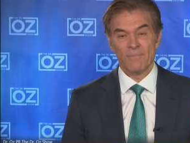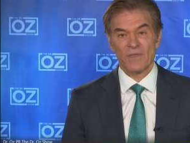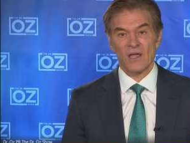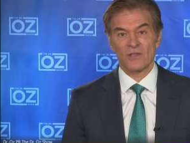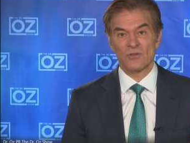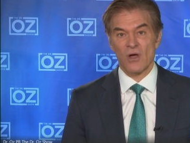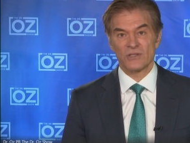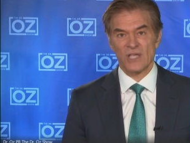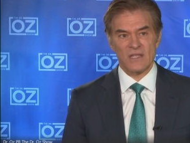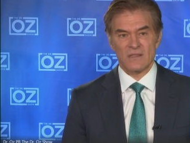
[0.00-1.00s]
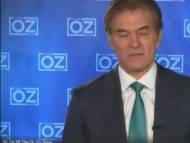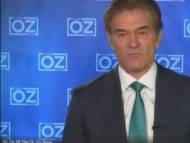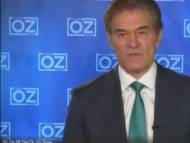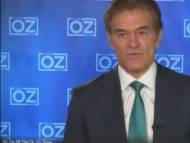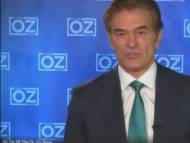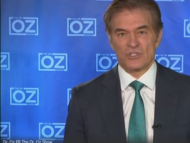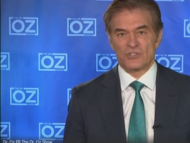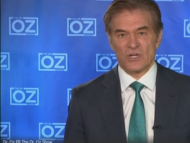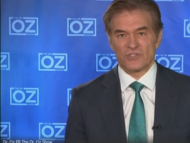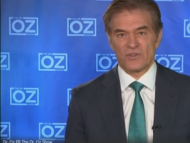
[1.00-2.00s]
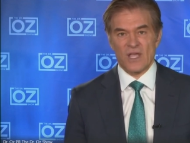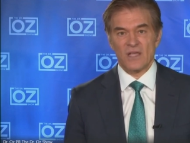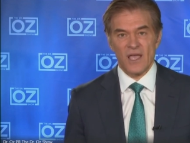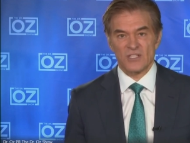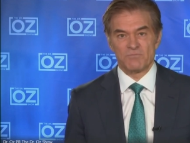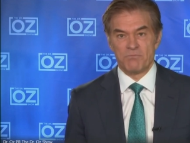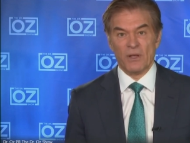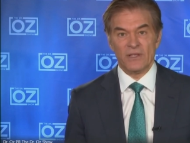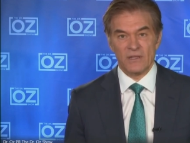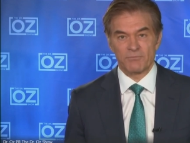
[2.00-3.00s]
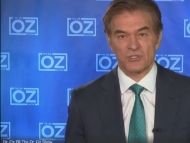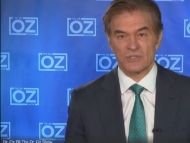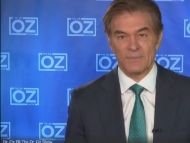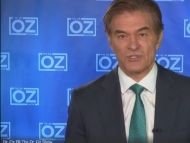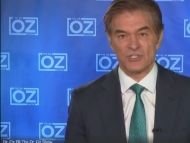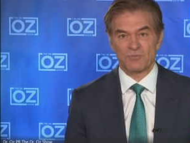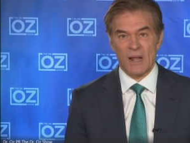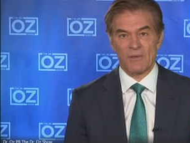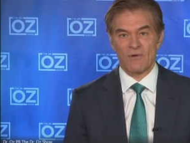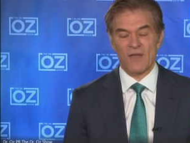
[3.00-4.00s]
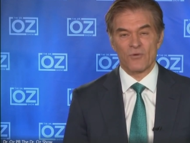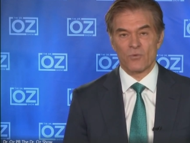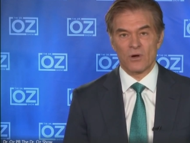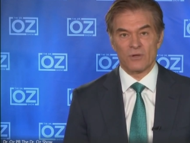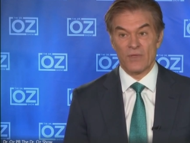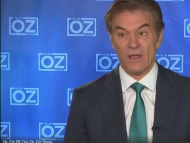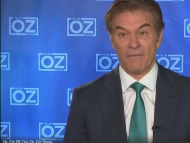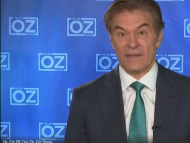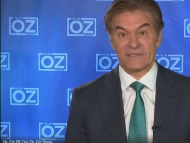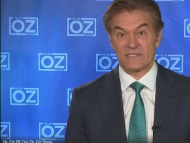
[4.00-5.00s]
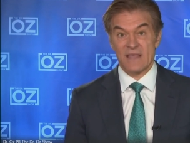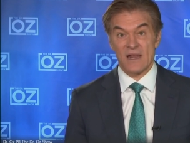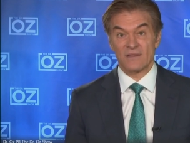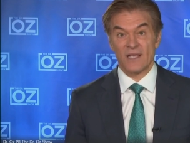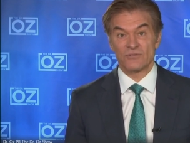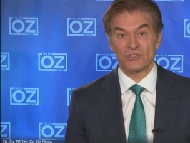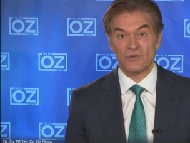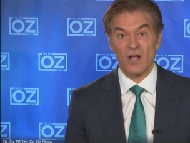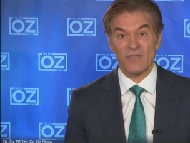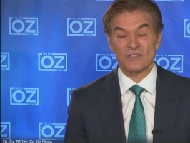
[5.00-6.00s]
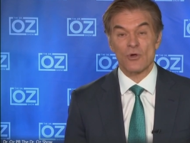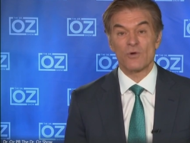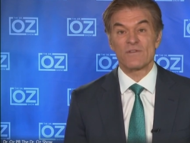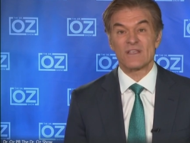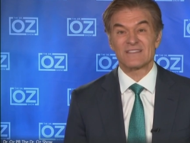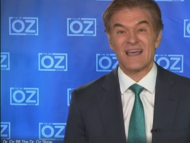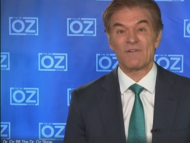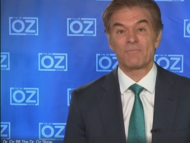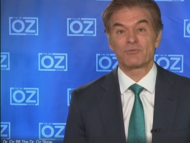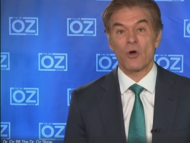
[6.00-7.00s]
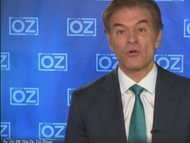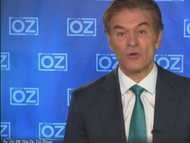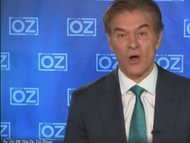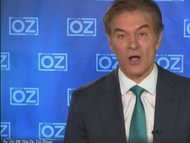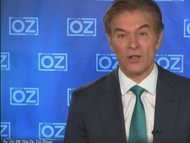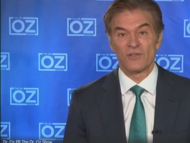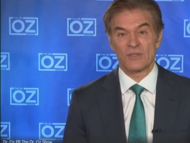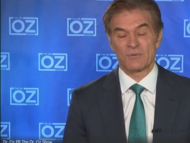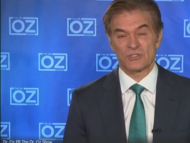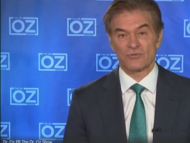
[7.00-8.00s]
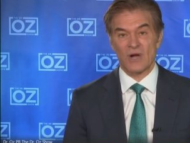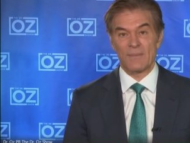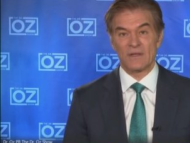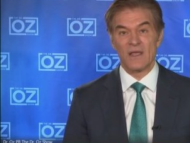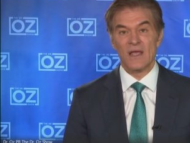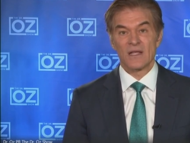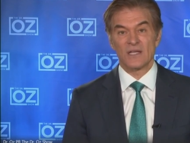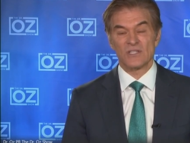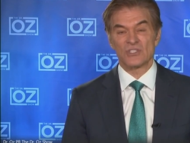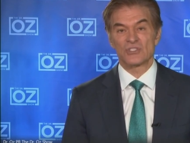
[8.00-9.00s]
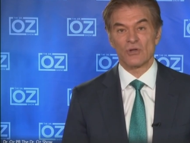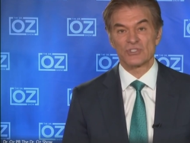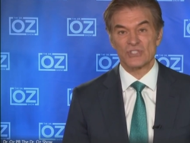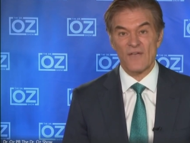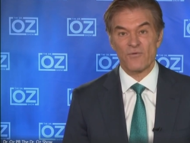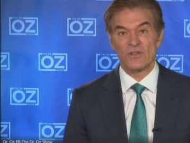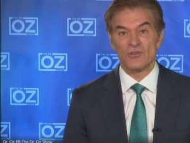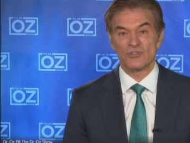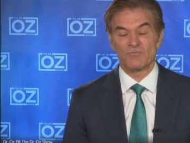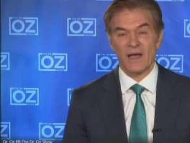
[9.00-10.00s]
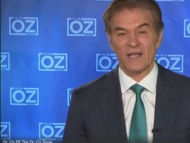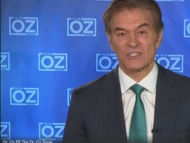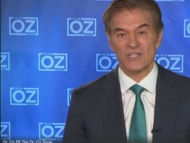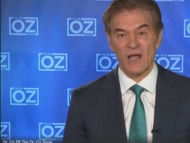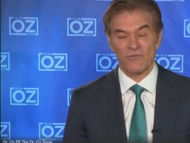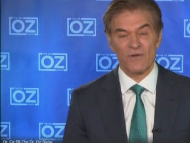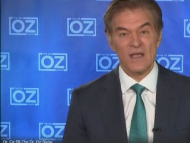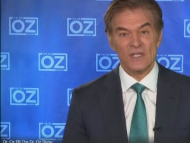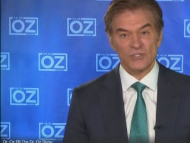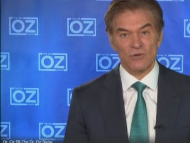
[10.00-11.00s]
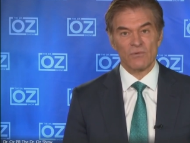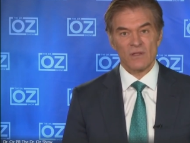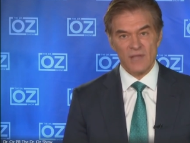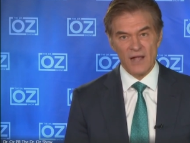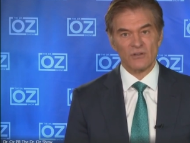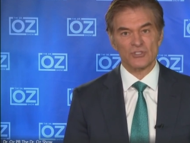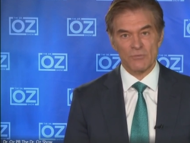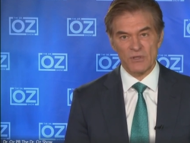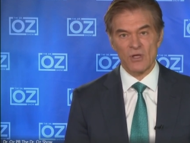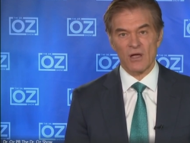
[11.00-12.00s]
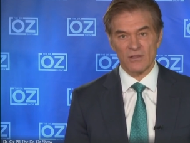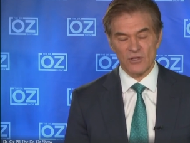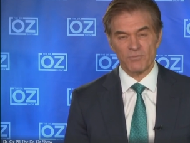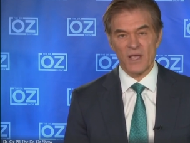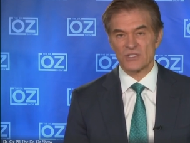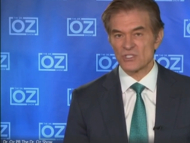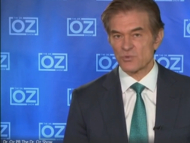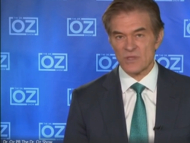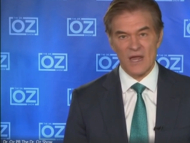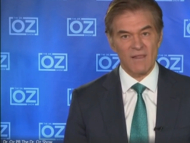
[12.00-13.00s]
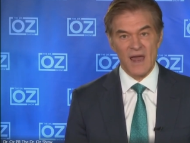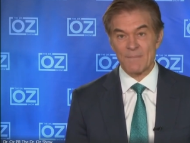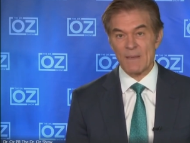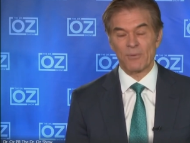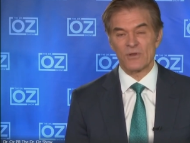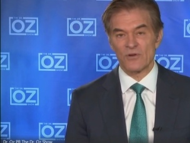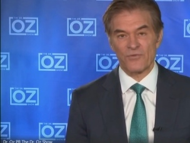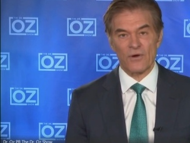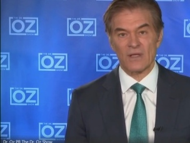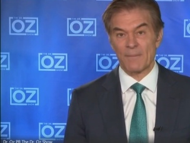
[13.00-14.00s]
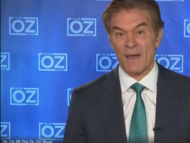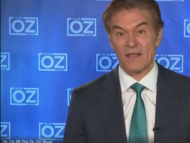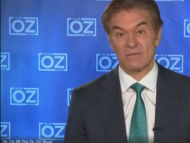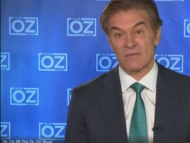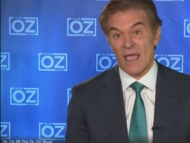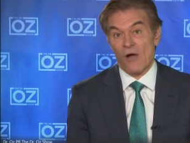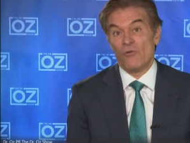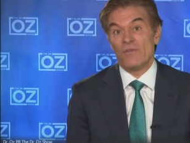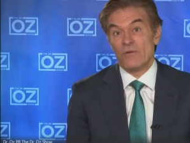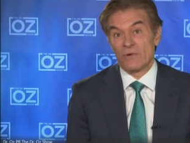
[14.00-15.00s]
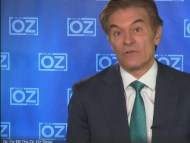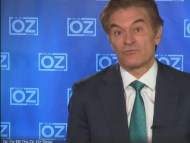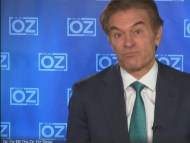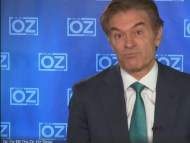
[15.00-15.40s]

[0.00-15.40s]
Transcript: uh, talk, saying that we've used these drugs for decades, billion prescriptions probably around the world it's just not a dangerous drug. There's no, there's not even a protocol to prescribe it because it's so safe when used by itself. So doctors should be talking to their patients without a lot of people interfering about the only real